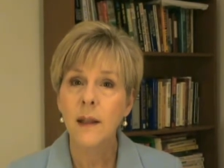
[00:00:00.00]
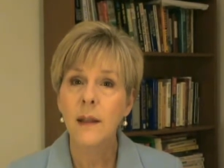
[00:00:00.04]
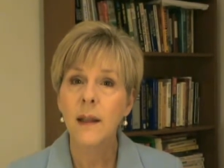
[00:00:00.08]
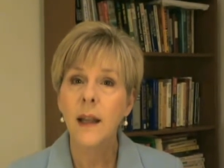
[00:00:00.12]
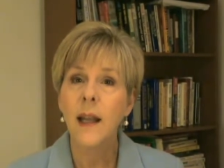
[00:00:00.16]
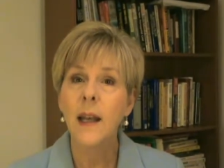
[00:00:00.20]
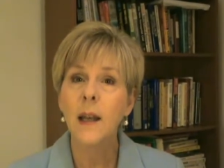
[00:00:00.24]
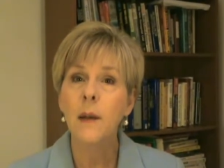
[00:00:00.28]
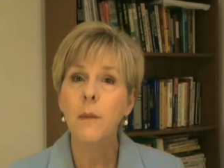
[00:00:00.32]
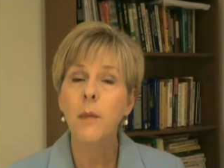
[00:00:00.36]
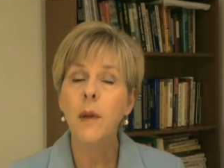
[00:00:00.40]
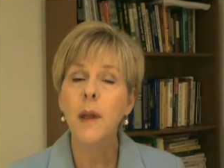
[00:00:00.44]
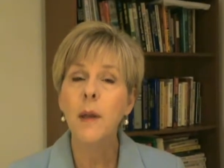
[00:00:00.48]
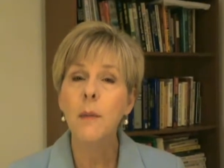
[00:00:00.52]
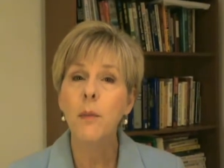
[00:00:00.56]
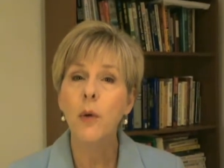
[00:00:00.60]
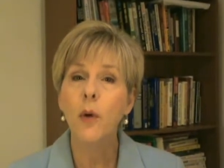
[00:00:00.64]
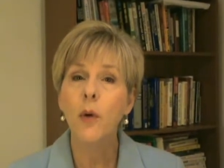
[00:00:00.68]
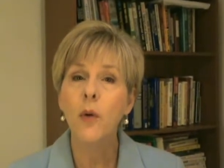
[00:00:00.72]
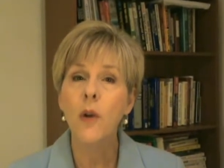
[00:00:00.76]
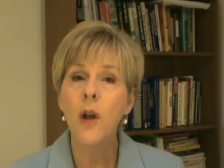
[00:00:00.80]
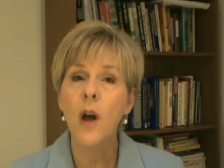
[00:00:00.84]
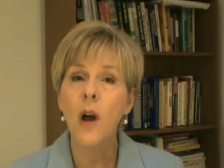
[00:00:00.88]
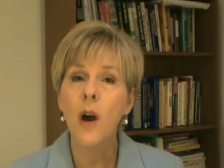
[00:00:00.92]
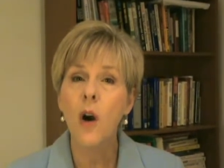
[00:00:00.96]
letting
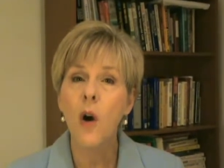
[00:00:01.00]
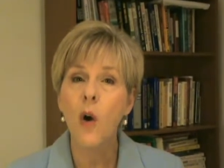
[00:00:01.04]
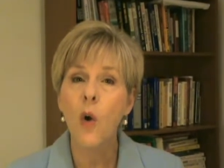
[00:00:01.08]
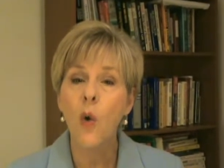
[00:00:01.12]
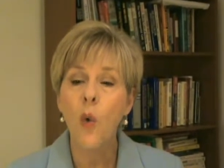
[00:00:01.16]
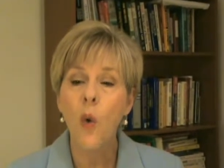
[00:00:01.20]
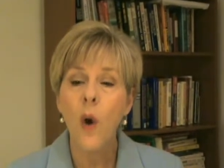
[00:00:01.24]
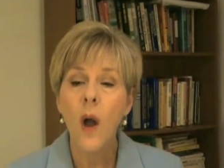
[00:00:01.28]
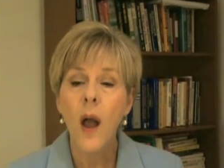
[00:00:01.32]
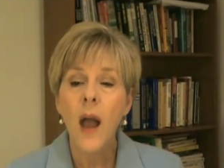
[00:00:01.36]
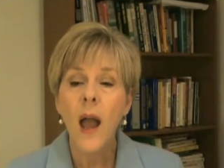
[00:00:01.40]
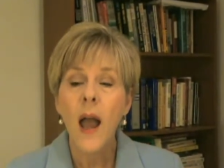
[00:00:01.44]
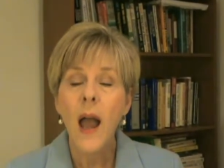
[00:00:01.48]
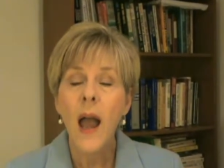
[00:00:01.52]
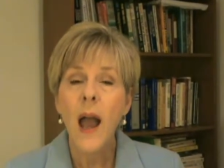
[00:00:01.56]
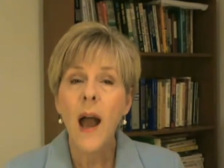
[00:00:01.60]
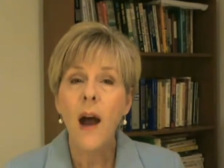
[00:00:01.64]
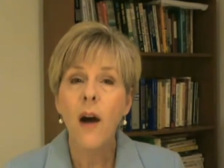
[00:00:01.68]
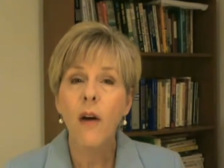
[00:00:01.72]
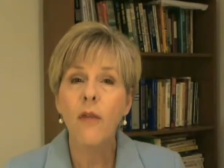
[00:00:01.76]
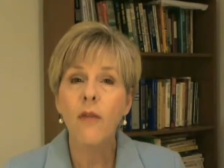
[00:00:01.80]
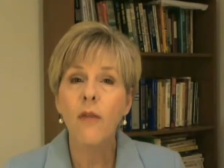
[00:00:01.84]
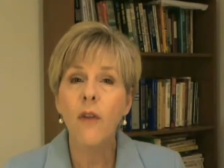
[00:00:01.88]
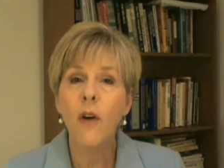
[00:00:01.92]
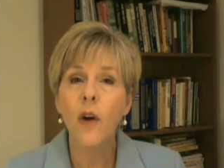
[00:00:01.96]
people know
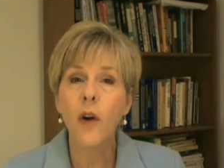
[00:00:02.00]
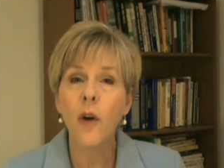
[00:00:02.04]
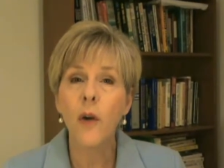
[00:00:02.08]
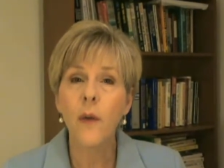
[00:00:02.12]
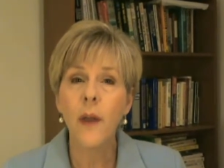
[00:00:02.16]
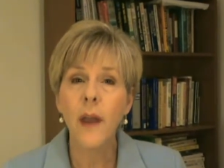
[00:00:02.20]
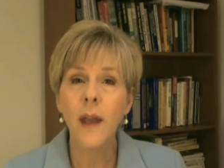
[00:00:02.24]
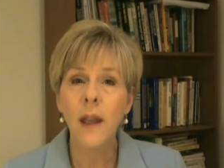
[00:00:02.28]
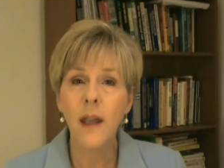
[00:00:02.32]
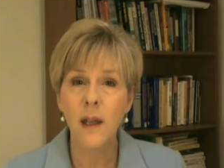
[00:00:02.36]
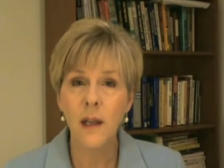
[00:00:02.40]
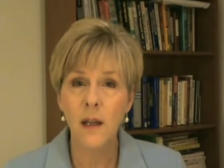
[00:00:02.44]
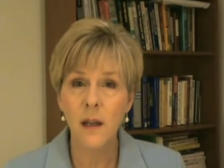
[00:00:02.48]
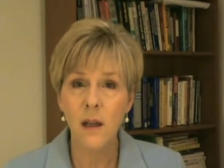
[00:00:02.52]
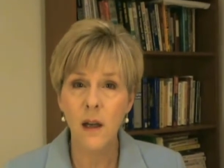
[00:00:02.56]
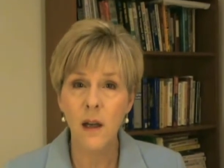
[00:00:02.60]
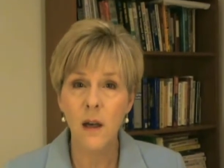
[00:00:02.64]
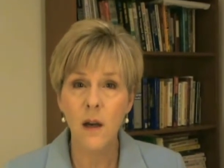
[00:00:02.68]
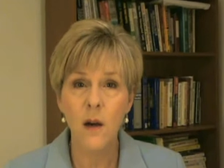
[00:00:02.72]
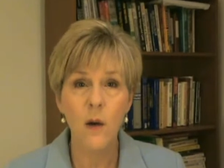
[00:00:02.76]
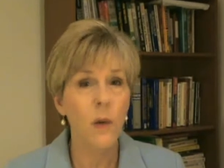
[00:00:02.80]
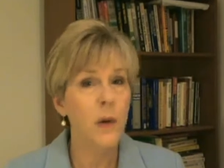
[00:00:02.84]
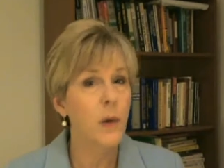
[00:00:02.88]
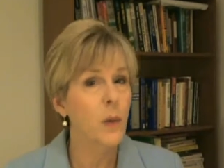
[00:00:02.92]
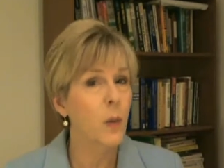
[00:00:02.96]
how far they can
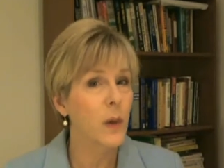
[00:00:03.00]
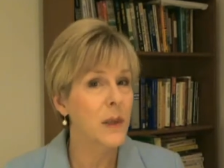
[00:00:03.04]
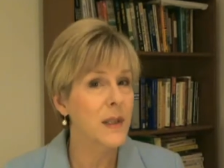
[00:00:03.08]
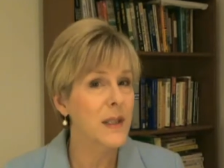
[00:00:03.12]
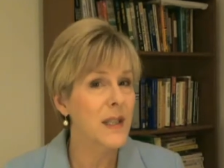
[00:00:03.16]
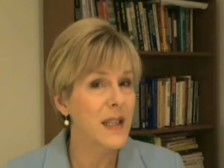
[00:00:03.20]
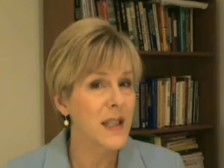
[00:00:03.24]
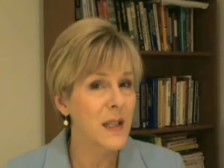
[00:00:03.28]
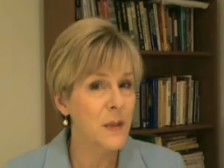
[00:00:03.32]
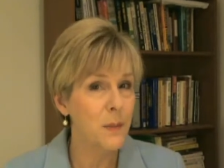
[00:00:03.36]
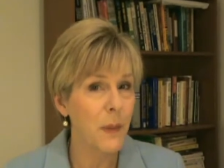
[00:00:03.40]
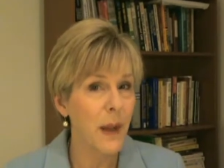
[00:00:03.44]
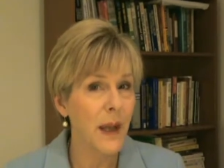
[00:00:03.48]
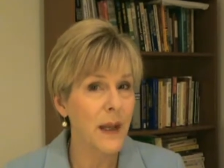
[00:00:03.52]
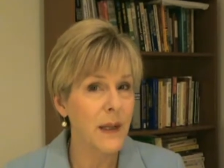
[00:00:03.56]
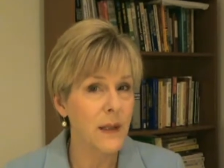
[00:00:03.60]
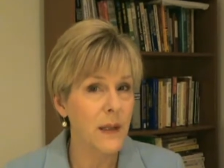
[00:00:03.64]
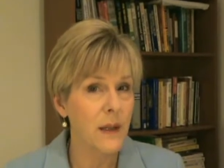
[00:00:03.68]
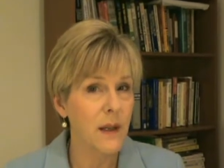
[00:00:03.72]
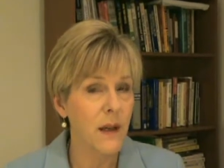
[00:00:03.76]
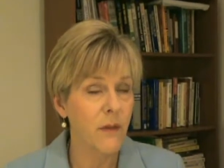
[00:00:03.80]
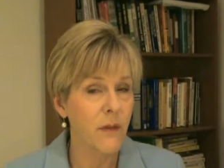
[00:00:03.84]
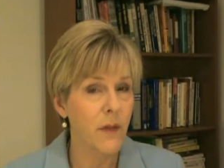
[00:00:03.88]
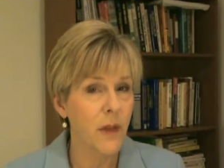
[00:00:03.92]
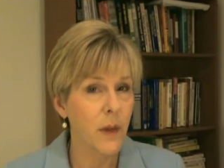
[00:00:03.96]
go and what's
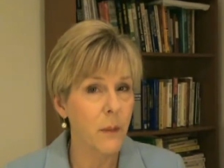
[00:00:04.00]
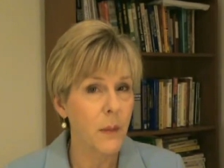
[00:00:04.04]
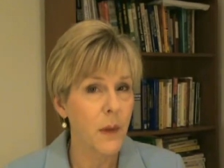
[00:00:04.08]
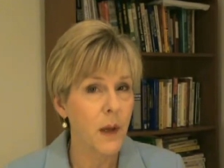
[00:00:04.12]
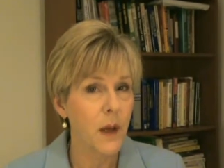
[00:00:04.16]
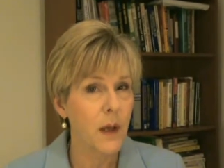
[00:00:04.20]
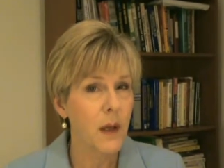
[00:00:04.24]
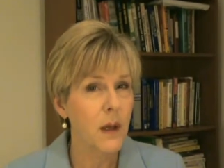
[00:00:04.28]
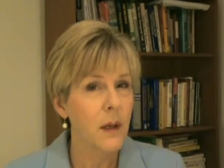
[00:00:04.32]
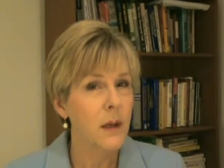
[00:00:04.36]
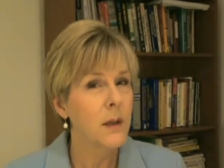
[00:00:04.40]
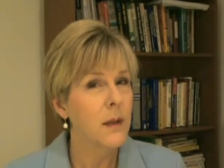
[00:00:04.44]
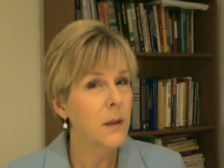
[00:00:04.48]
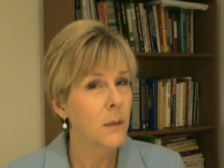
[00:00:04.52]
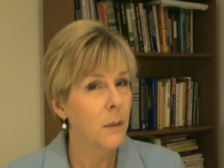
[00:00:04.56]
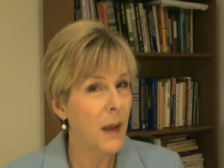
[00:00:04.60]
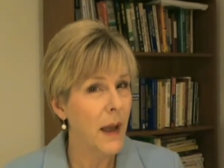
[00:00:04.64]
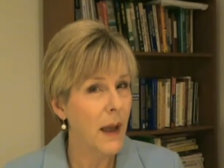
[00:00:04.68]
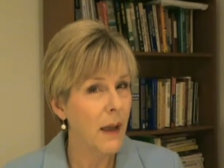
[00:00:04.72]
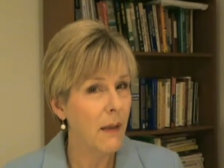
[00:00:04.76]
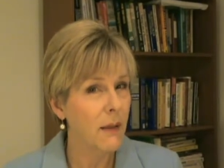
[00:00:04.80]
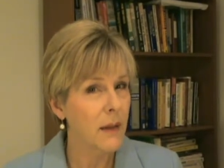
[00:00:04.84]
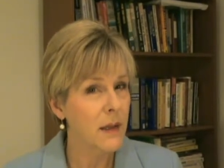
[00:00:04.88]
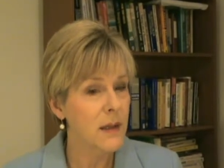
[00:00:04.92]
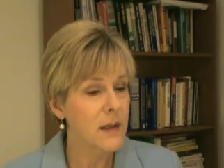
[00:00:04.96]
expected of them to
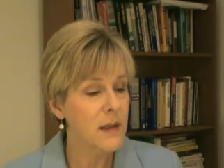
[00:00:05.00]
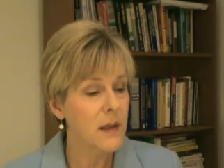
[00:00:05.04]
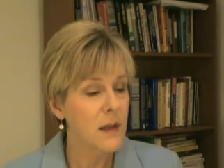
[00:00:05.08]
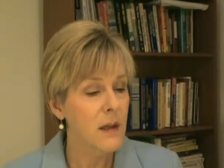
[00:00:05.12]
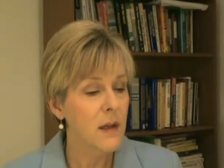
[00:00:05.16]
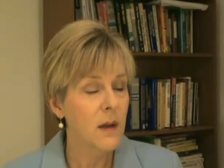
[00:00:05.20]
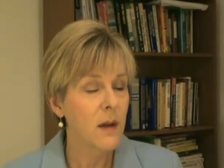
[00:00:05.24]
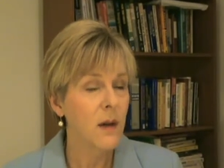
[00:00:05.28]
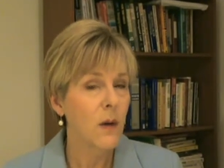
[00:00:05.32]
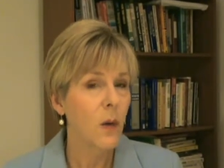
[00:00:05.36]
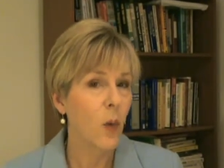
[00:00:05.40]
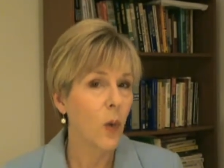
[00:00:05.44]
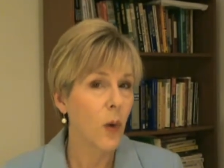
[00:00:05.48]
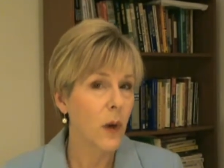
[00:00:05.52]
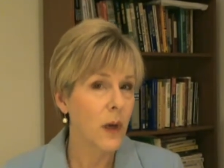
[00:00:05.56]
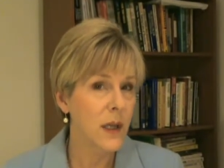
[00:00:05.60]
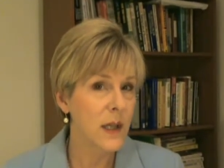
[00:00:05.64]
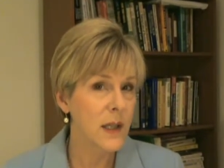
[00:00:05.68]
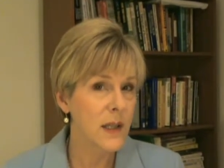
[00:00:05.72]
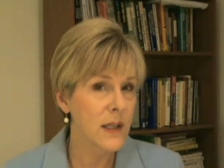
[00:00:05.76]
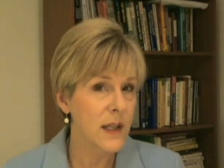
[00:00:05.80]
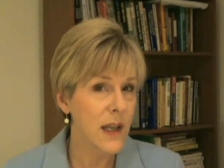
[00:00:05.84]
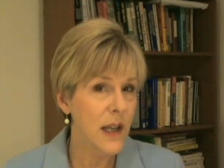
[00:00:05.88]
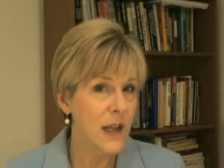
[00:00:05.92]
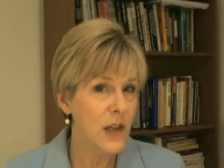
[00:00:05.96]
balance
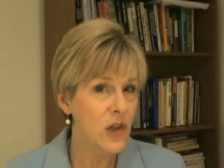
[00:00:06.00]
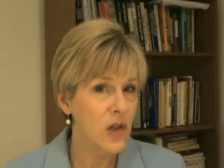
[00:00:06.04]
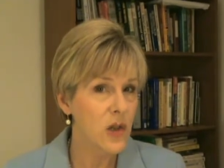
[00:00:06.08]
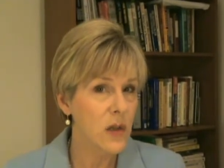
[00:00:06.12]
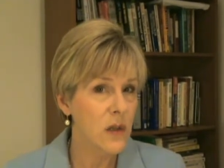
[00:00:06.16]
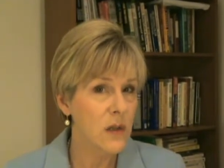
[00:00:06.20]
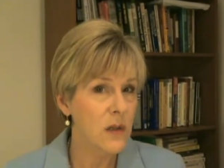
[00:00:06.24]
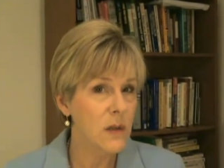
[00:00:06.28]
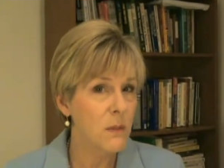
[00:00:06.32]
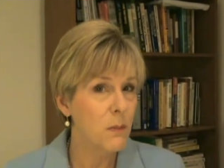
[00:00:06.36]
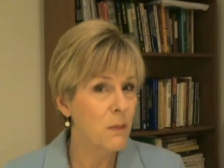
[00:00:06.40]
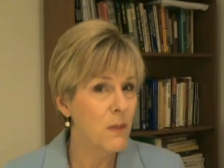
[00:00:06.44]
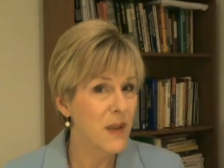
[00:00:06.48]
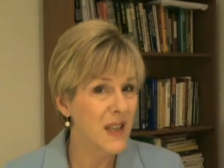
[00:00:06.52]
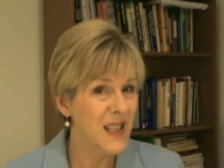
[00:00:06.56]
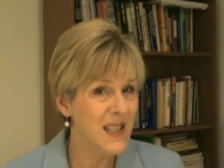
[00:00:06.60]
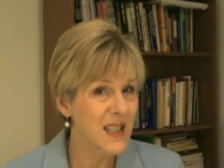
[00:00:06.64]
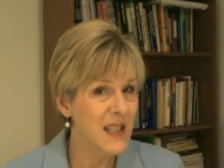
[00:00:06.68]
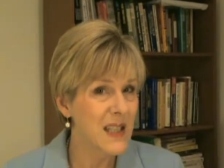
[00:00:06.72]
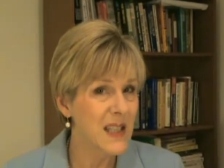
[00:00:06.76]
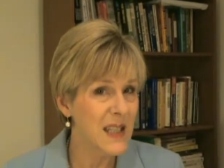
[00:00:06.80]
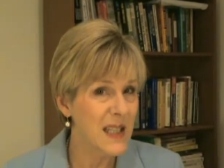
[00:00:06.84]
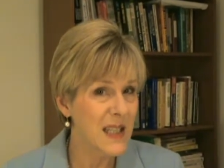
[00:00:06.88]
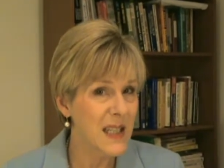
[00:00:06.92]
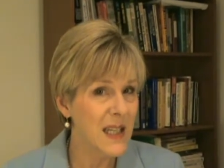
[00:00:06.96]
organizations,
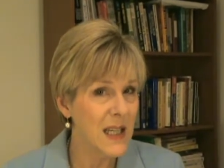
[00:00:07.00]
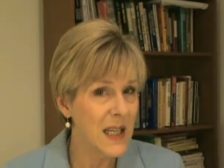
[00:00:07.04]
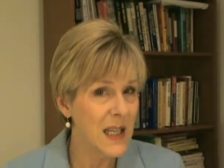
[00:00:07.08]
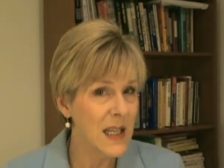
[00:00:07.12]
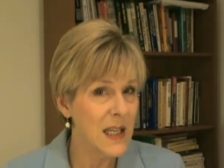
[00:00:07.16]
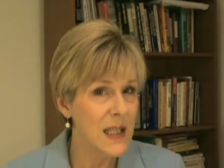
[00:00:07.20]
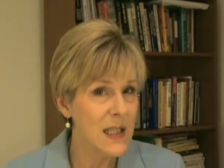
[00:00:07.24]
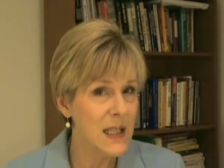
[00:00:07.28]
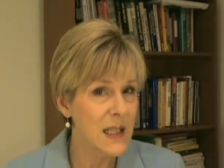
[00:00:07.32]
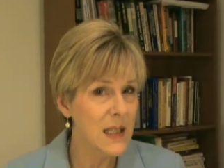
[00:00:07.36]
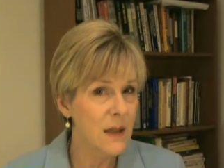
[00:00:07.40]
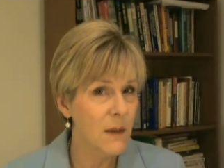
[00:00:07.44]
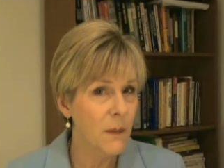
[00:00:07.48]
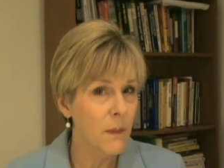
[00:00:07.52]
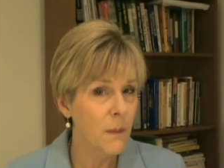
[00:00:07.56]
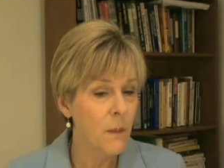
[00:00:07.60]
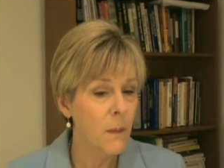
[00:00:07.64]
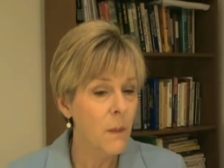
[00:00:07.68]
business needs,